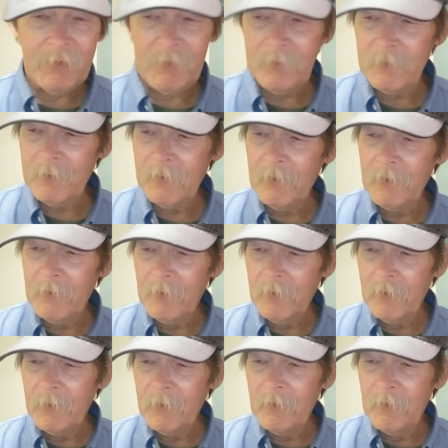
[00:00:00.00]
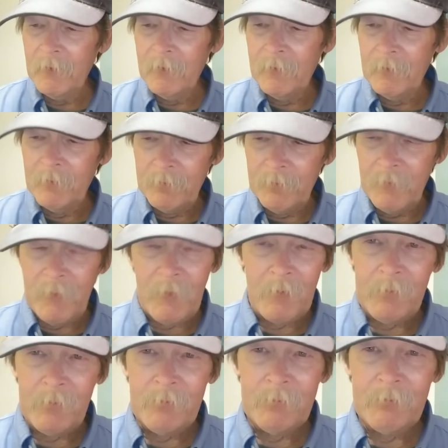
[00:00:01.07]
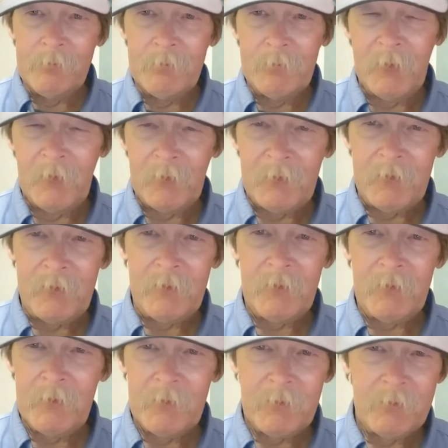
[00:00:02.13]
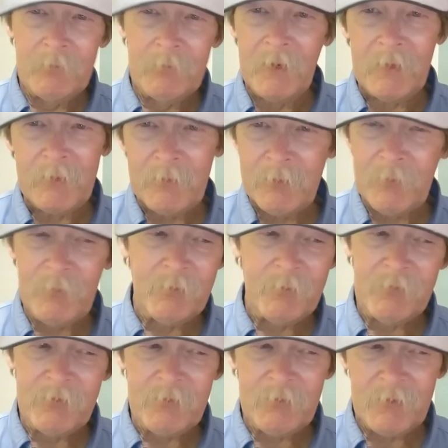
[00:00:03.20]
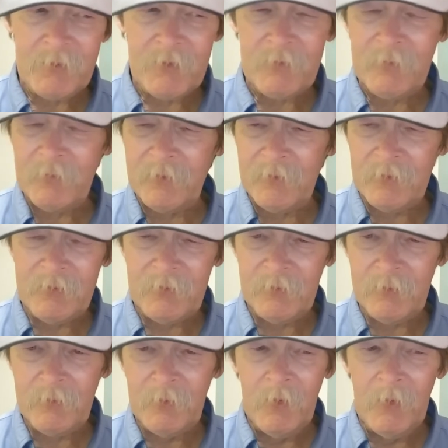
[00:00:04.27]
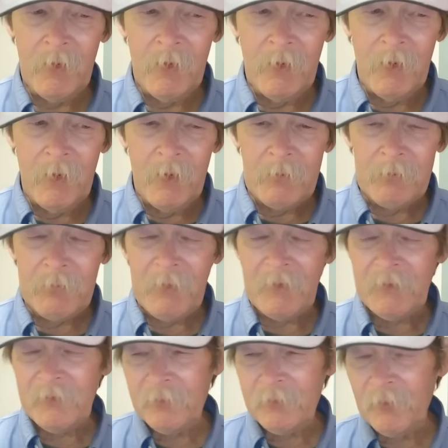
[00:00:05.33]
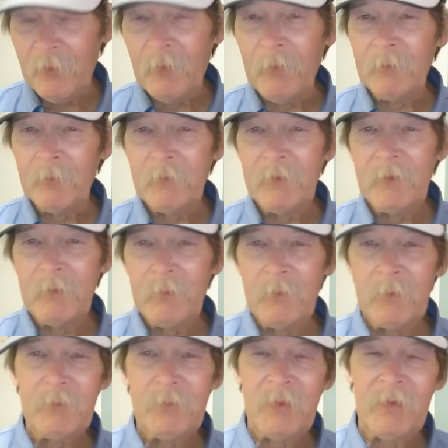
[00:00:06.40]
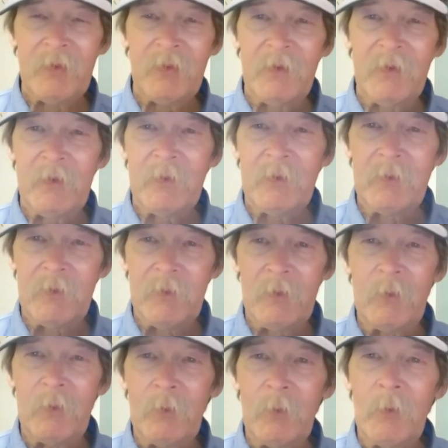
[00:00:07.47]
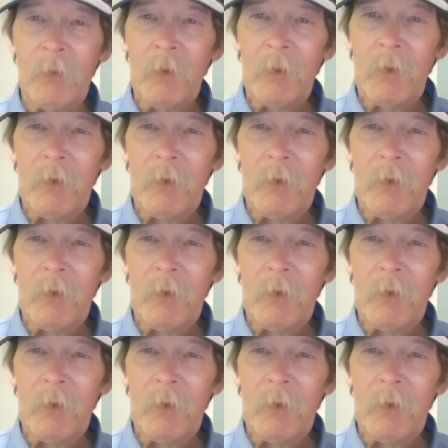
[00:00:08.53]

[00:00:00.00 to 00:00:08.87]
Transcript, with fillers: to, you know, plug your microphones or whatever into, by default, it would be the new